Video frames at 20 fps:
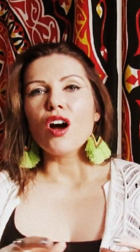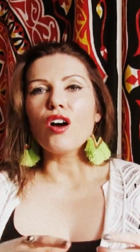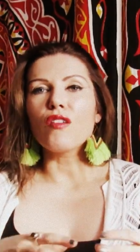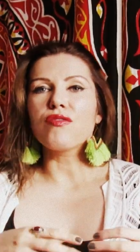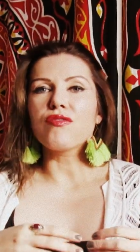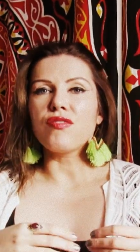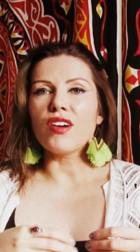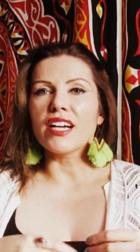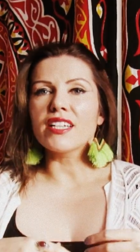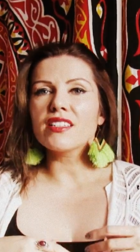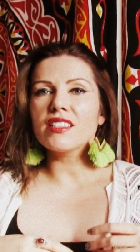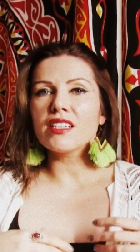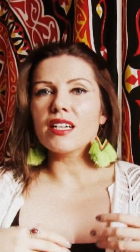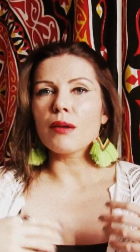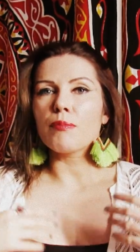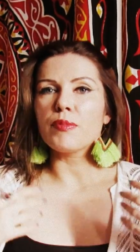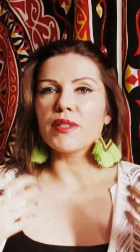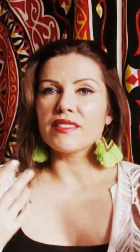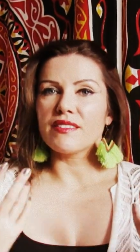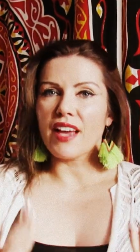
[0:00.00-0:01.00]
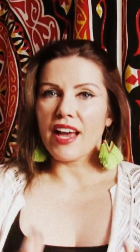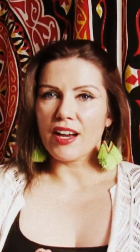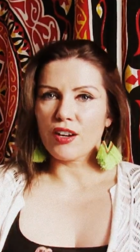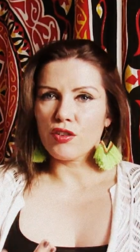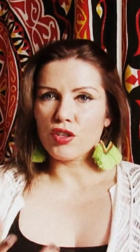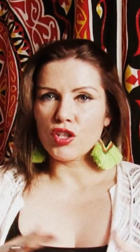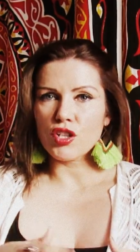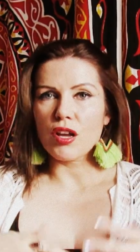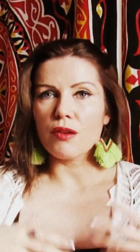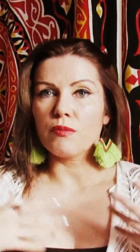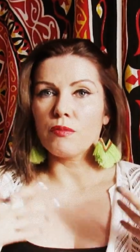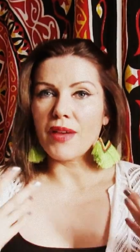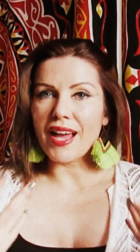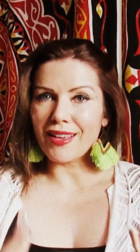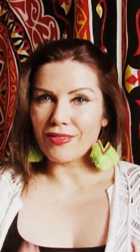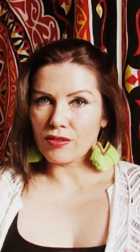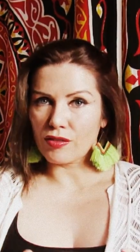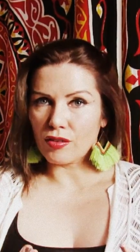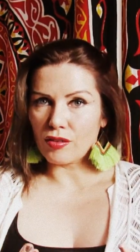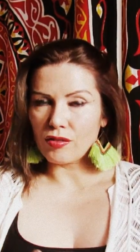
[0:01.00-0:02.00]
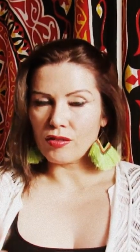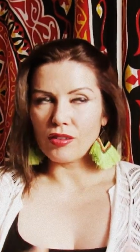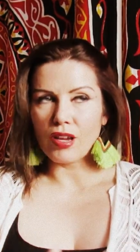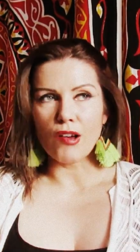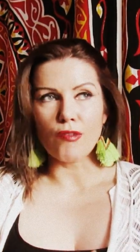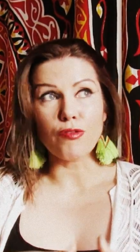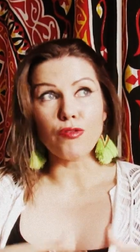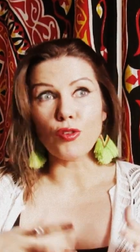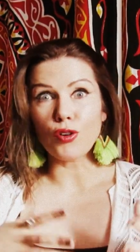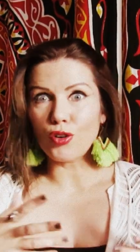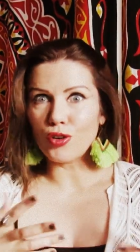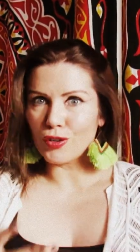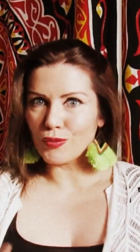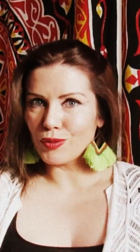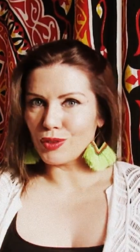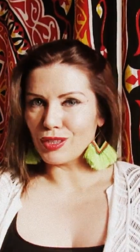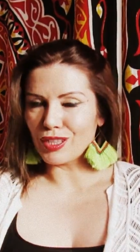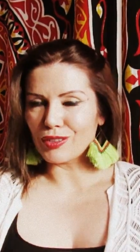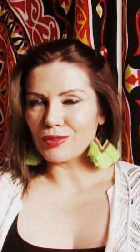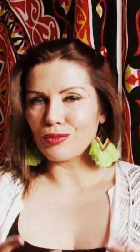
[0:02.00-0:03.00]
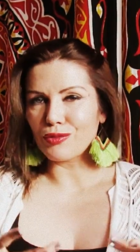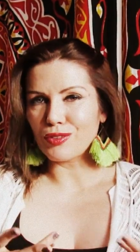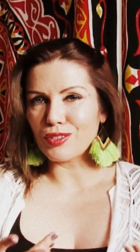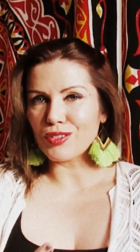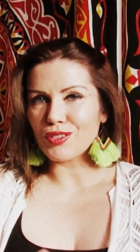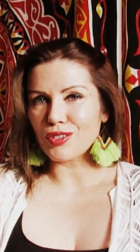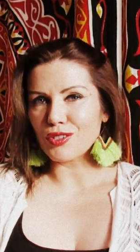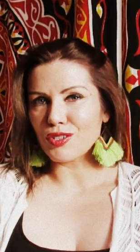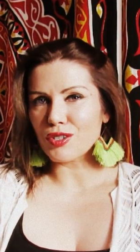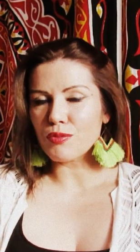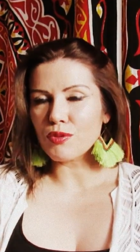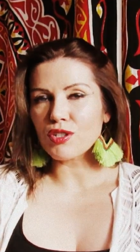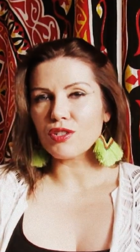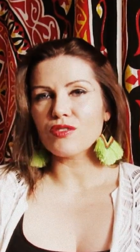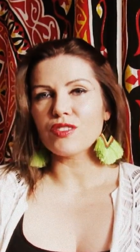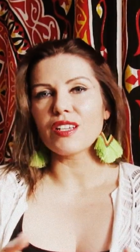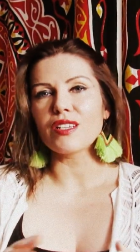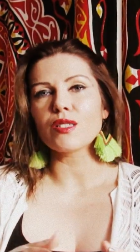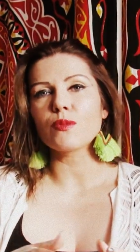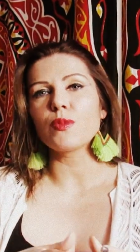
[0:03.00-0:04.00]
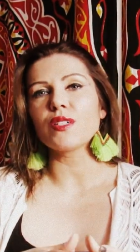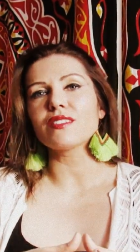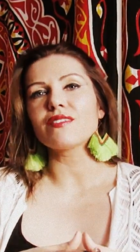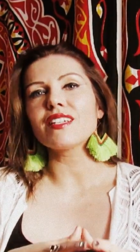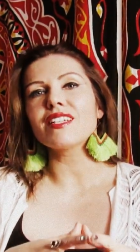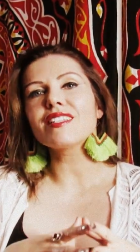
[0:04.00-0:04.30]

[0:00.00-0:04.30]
of finding a pedagogy, a method, a formula to teach Egyptian dance. But